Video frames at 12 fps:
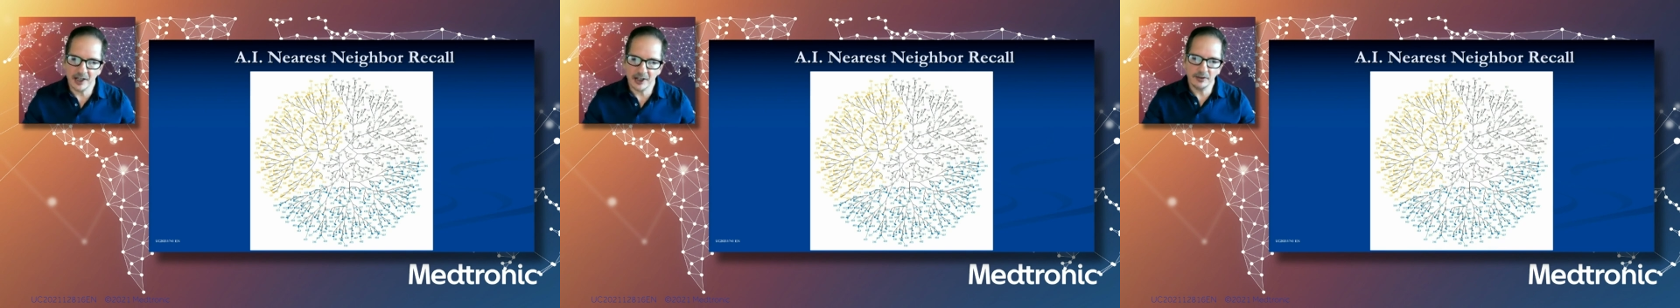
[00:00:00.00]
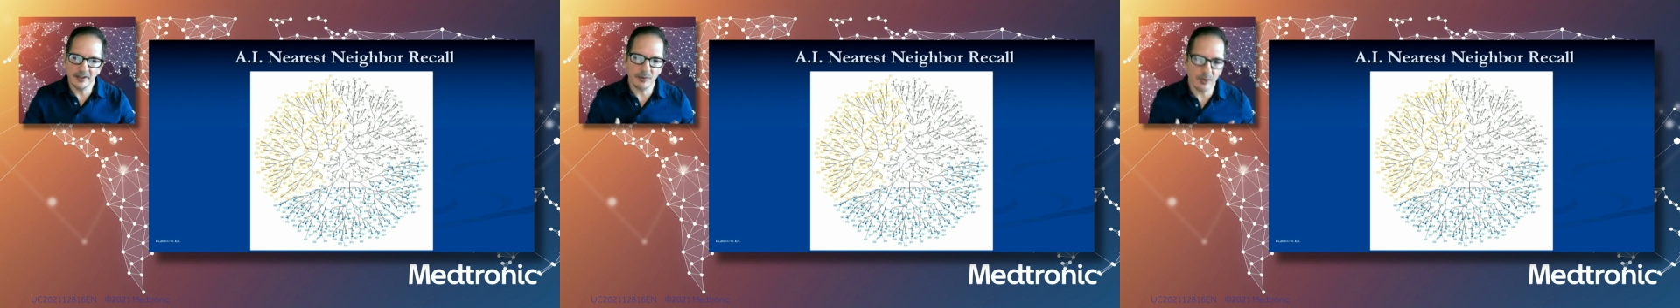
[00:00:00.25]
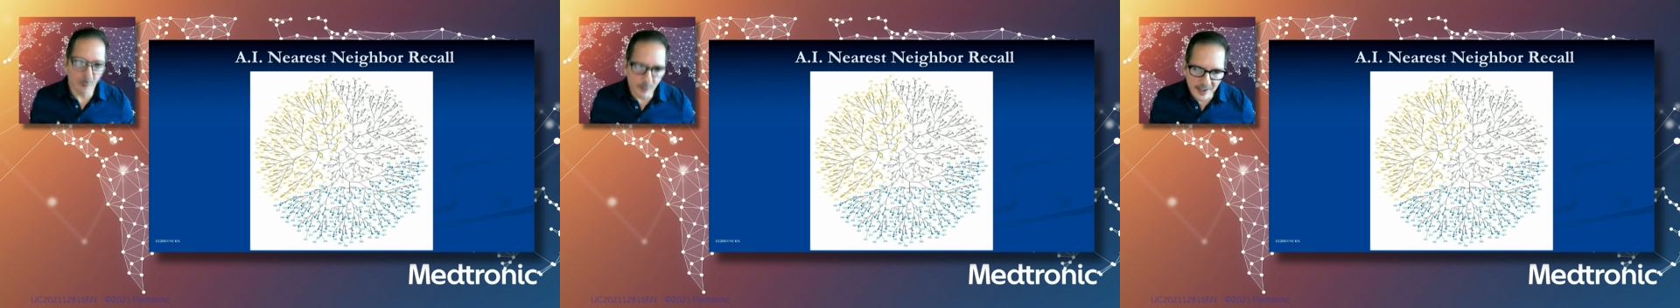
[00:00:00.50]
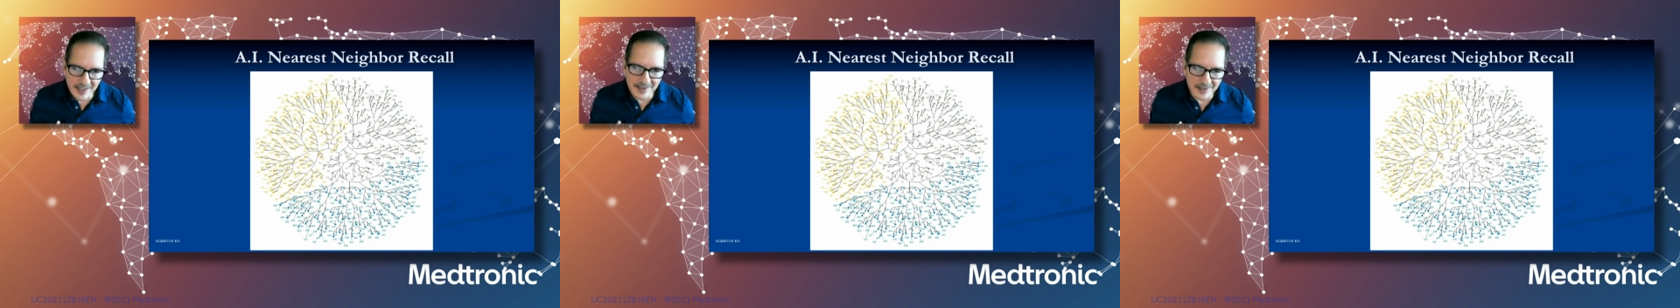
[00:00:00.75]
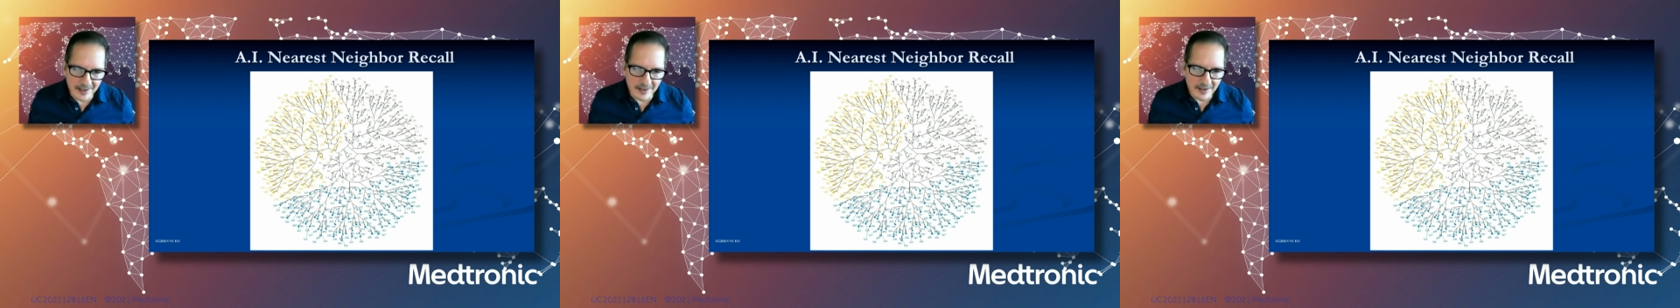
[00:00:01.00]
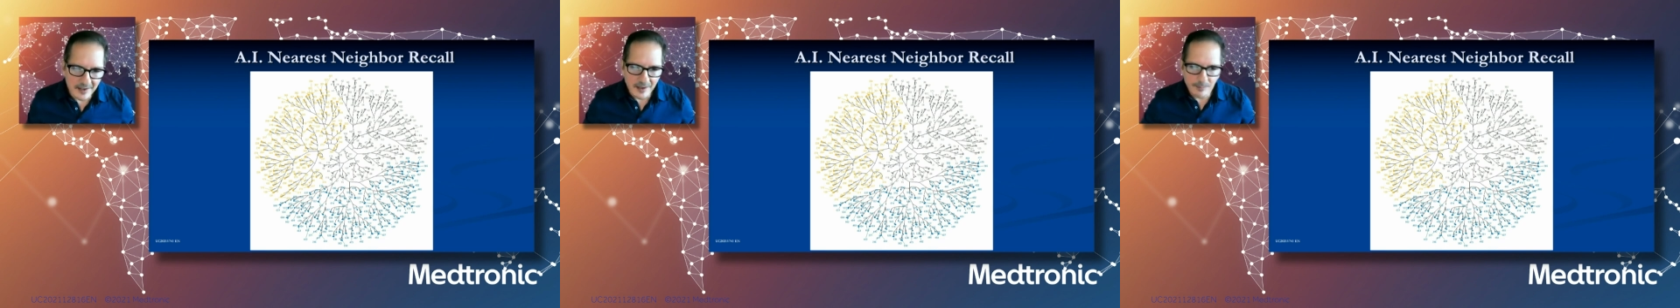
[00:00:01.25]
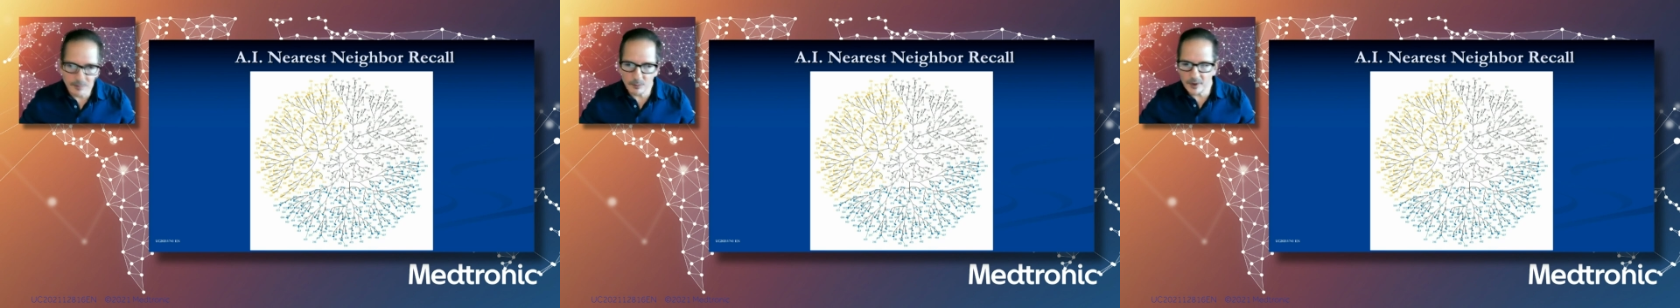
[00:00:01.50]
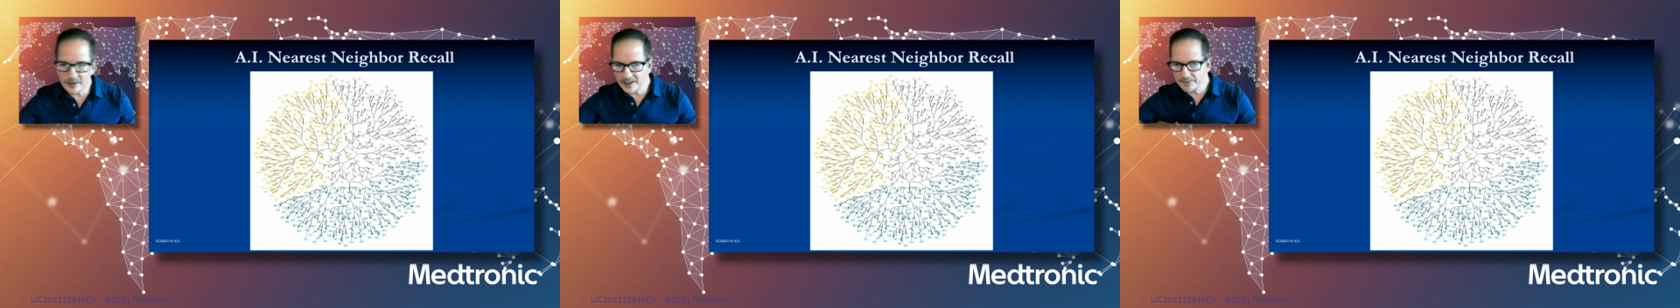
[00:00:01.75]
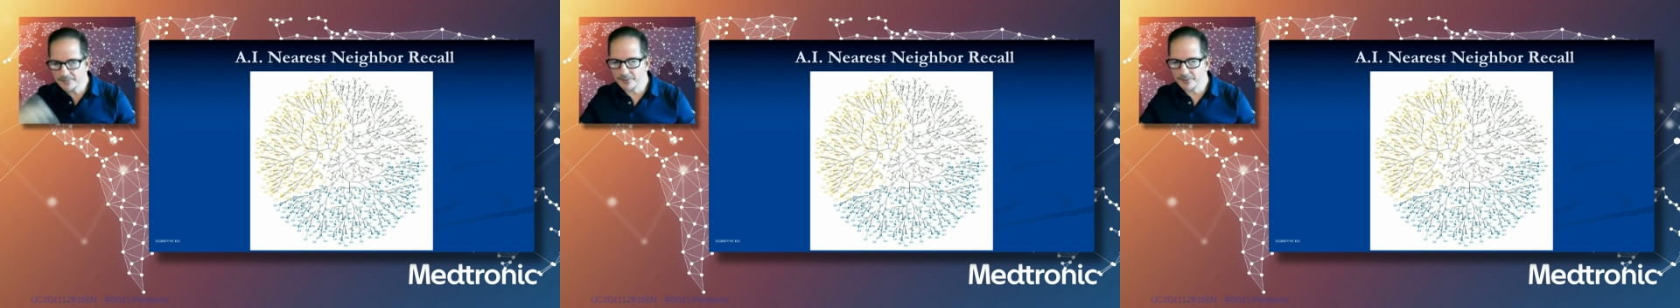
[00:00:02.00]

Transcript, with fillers: Not only what we did, but what